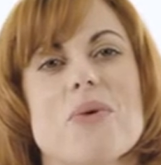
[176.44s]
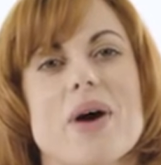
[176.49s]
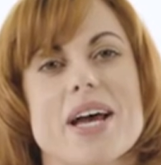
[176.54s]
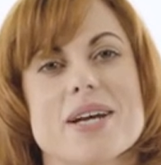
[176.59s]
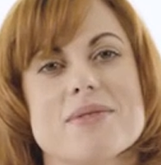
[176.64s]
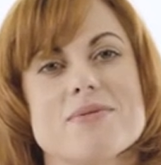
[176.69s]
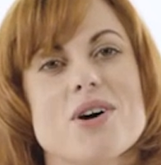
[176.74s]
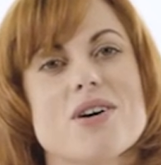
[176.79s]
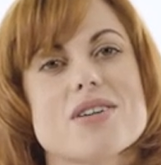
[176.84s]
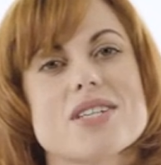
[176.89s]

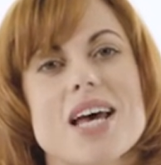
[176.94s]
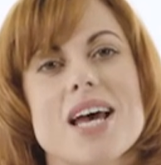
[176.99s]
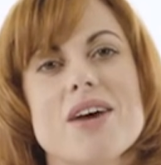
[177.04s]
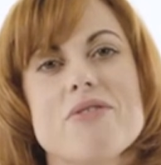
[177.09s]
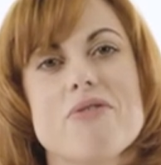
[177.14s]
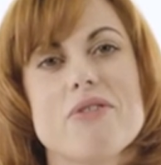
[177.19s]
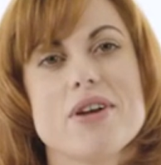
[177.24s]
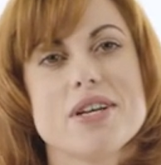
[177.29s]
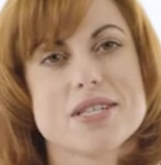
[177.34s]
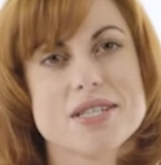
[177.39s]
way, not
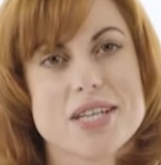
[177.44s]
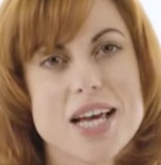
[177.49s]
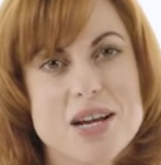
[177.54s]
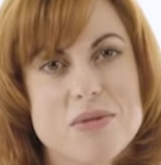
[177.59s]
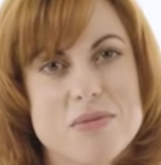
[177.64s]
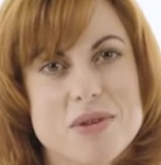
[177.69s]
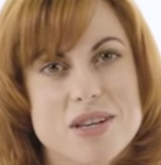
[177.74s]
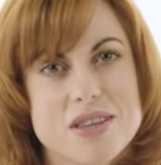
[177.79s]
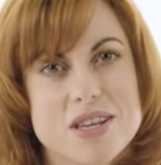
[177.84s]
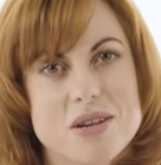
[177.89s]
every
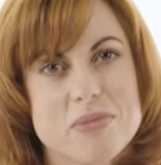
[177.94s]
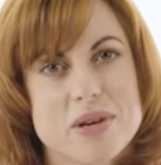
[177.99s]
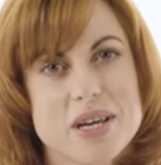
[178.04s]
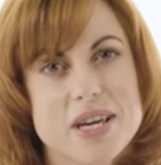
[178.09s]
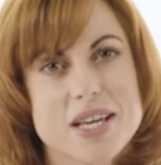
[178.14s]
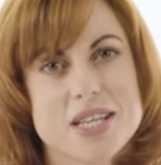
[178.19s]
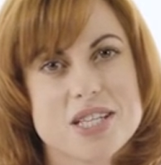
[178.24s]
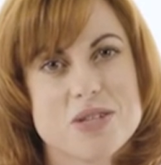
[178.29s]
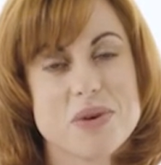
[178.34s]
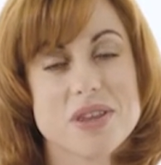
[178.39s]
statement that
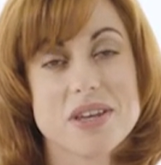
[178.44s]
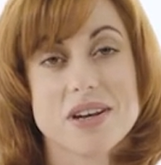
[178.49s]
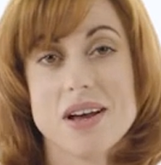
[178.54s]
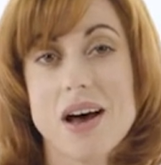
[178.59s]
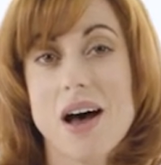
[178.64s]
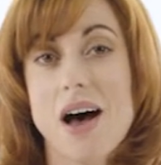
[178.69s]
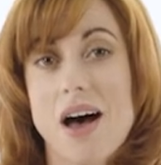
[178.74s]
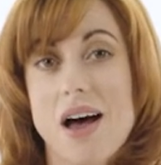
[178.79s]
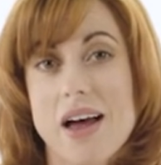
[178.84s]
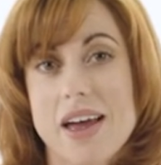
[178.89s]
begins with an
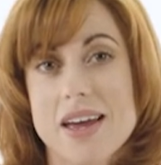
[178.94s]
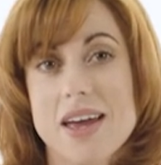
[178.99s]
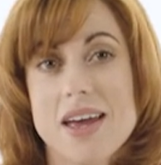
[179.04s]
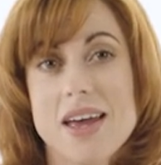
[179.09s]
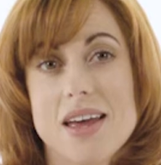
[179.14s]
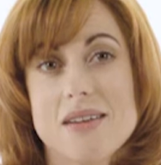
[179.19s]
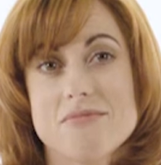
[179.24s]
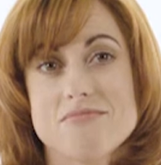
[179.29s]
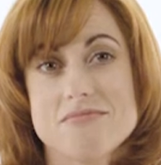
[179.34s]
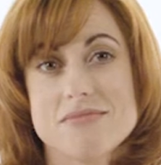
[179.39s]
I
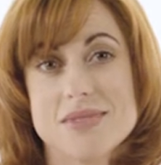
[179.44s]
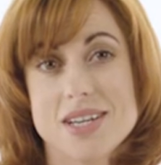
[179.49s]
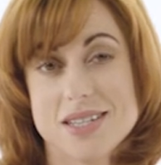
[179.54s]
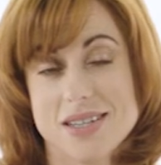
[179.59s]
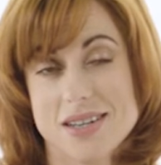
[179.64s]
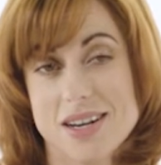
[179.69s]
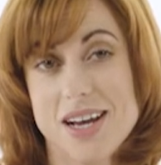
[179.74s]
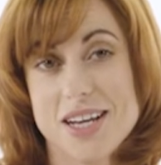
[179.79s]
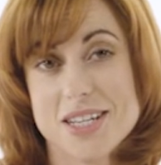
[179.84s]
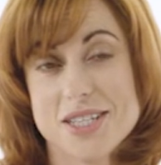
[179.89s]
is
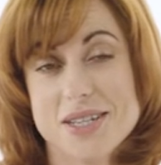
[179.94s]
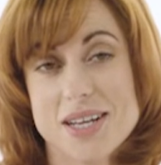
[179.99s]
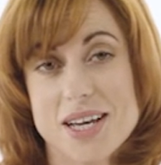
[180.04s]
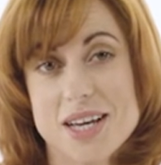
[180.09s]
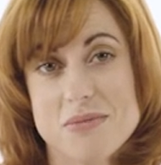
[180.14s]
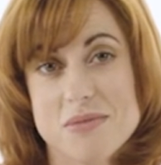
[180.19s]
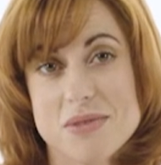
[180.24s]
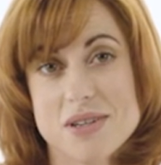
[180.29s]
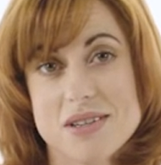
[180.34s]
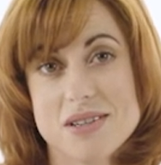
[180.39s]
an I
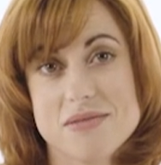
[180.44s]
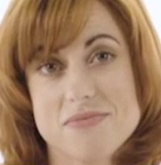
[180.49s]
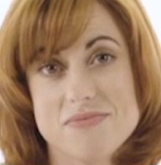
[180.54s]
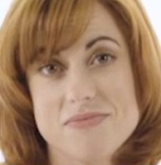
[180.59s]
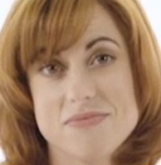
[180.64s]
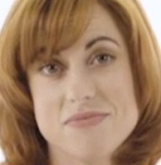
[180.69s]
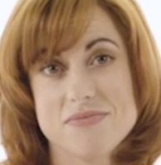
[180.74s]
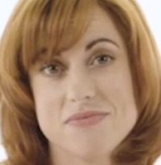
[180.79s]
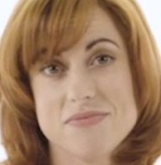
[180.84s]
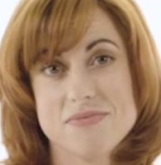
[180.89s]
statement.
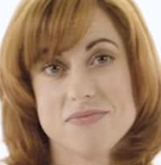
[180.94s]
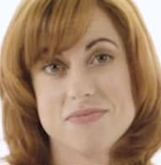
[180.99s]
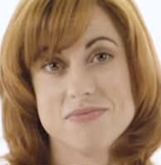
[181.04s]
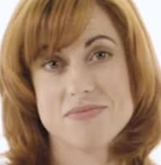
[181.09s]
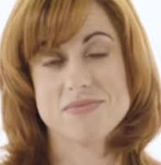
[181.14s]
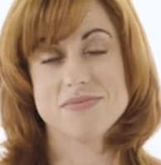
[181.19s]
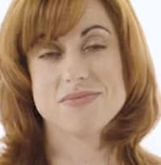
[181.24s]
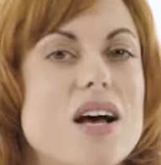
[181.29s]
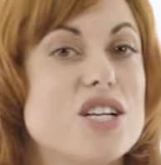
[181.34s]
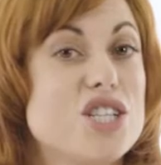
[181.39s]

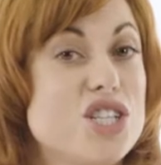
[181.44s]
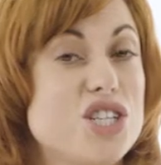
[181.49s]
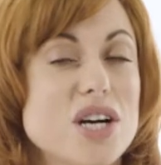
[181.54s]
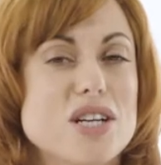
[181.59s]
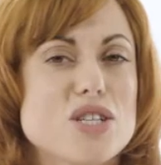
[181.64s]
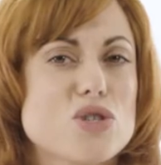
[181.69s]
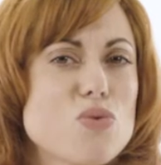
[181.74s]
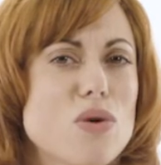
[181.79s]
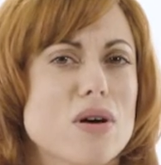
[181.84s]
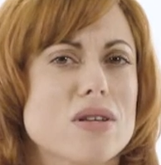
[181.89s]

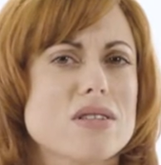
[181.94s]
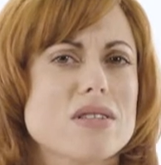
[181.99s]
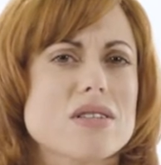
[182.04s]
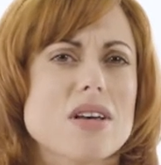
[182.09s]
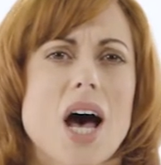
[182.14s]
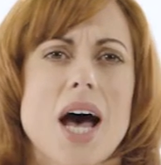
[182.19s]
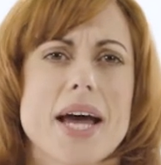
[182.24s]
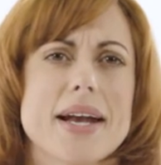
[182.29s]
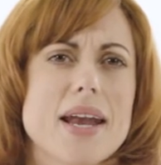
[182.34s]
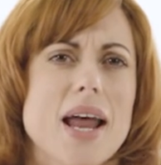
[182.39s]
"Just once,
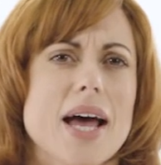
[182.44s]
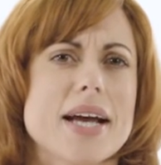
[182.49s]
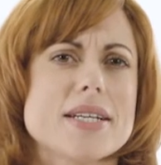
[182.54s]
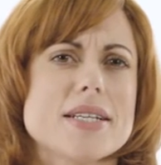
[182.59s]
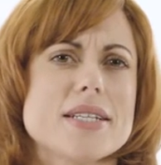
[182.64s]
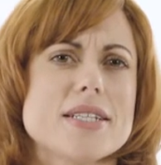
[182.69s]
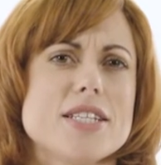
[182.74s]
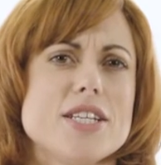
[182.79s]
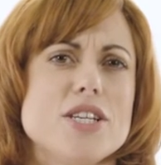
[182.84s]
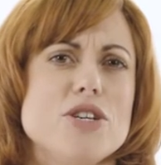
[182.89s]
I'd like
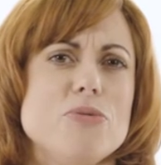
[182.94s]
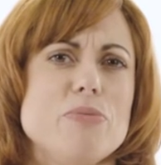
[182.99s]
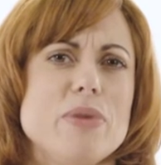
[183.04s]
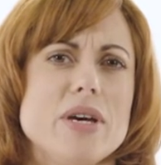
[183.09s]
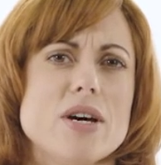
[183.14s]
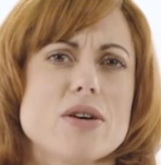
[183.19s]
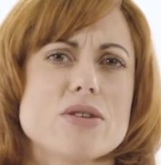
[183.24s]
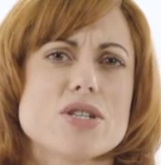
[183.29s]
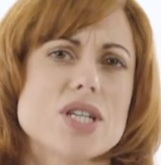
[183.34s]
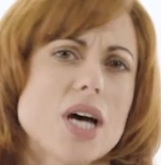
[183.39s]
to see you
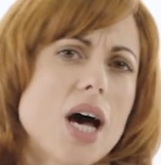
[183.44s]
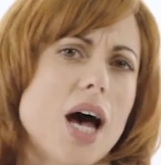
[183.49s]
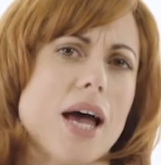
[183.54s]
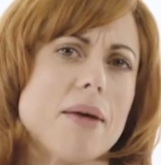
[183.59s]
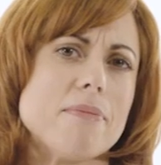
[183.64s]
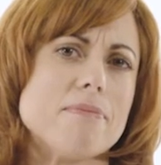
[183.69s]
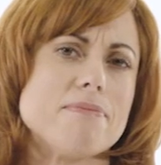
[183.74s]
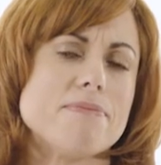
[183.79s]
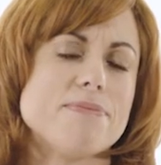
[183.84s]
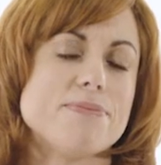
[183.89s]
be on
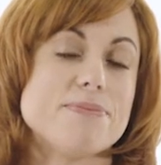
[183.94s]
time"